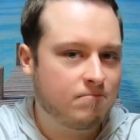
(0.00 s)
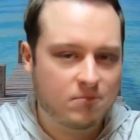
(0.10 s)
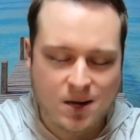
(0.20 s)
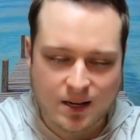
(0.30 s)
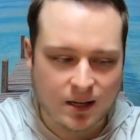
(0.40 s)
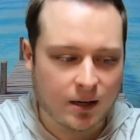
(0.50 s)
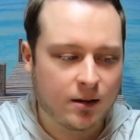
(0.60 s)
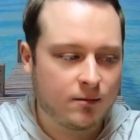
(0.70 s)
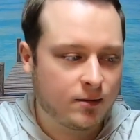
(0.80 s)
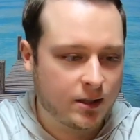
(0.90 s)
I get it.
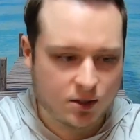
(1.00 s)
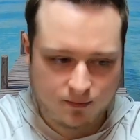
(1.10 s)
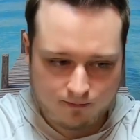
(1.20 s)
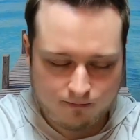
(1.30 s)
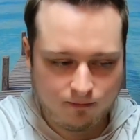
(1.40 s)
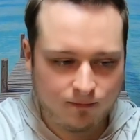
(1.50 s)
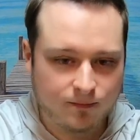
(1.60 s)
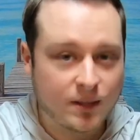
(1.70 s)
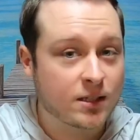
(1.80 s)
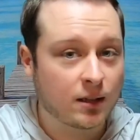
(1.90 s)

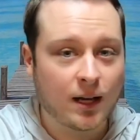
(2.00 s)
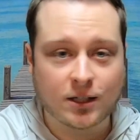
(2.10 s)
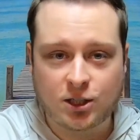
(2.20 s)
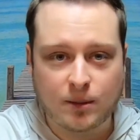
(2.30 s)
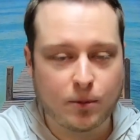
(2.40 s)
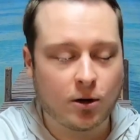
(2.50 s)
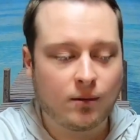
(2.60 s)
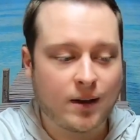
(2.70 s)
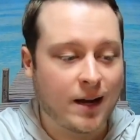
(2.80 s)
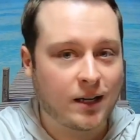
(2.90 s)
It's a lot cheaper
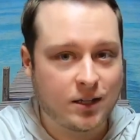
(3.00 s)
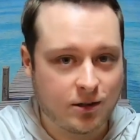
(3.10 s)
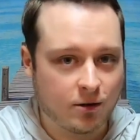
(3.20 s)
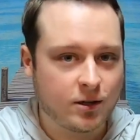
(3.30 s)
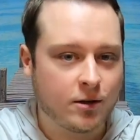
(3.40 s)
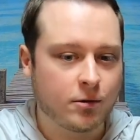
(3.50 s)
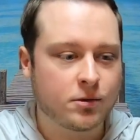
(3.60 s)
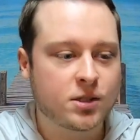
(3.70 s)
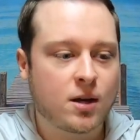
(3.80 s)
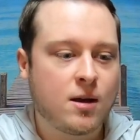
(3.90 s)
and easier to use.